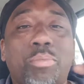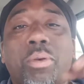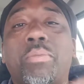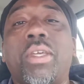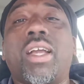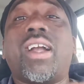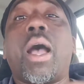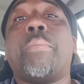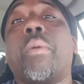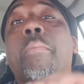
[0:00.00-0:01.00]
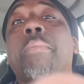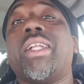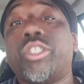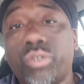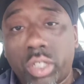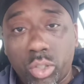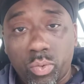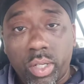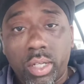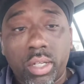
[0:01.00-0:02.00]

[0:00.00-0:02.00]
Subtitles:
but be a complementary unit.